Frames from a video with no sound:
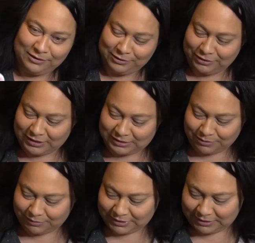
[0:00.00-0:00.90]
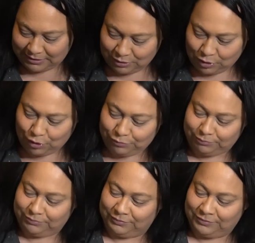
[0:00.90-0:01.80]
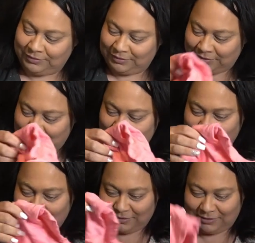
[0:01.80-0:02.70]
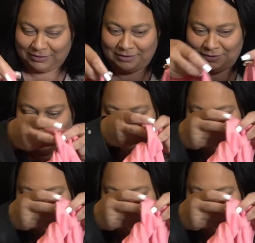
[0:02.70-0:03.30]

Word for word: No, that's not onesie. No. Oh.